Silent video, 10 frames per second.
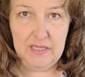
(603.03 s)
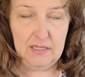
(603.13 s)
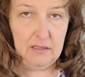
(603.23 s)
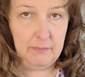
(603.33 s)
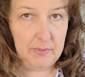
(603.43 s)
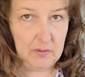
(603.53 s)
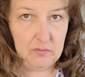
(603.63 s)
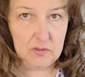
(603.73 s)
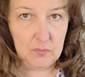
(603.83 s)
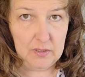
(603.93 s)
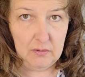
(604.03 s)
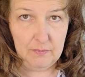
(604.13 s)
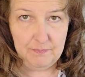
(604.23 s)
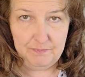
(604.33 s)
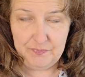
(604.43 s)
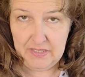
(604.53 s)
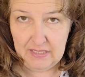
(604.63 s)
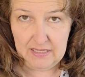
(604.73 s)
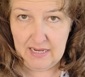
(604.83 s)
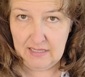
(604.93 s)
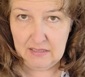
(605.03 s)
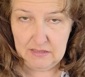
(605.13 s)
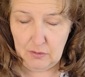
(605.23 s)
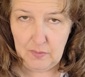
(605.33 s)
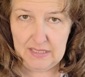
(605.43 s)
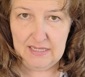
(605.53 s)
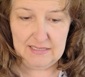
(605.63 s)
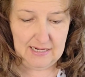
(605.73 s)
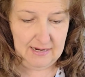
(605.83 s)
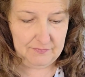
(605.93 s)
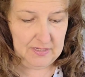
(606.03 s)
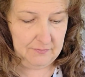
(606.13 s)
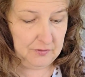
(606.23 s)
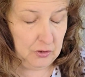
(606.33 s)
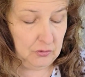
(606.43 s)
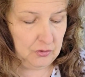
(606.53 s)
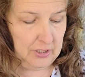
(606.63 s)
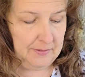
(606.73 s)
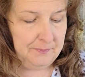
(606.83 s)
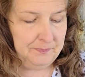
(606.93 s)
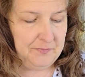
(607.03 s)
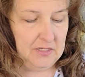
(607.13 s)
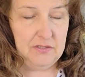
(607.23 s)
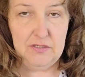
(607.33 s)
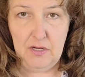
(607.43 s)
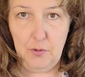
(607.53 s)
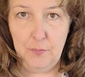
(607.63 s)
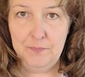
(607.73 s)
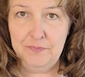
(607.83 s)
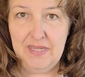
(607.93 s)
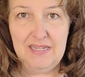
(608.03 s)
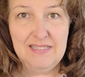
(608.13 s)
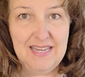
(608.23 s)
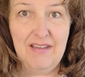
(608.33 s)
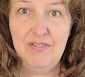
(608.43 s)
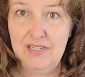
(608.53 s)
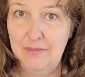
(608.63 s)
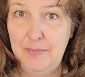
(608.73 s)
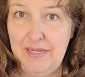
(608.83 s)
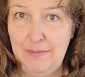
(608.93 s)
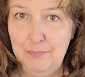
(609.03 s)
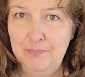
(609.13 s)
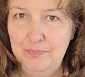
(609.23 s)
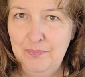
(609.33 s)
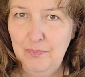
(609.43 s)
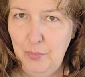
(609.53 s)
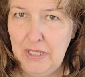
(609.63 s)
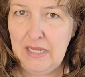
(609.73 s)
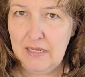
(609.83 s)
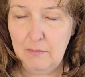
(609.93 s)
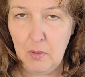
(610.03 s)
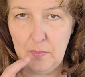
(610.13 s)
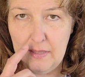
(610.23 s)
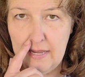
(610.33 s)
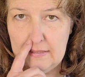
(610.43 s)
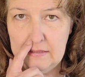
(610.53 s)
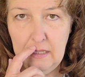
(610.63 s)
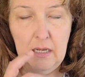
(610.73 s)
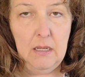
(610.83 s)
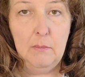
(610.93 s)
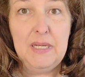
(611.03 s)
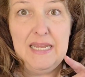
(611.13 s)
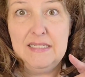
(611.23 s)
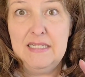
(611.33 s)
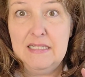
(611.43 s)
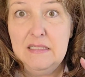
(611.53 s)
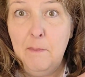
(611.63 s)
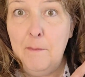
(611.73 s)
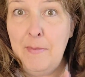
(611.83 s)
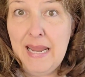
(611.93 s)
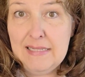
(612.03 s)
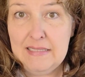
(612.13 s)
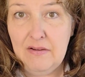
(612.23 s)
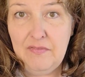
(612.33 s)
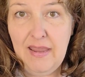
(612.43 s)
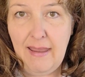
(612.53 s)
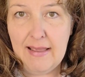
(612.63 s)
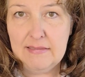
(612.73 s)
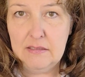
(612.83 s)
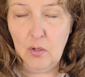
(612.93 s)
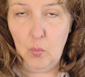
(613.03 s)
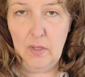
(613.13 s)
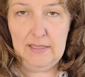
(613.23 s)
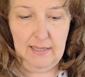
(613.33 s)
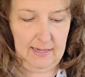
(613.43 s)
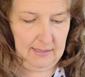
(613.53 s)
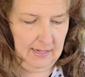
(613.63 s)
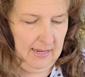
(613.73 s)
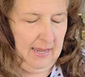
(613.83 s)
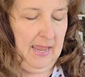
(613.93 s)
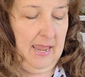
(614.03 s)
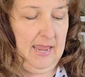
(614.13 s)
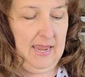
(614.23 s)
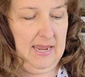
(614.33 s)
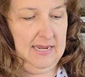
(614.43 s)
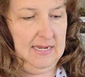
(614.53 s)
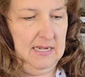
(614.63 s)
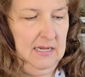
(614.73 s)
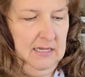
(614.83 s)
that the bones will connect so he doesn't have to have surgery. So he's having to be pretty immobilized, but he has this massive cast on one leg. And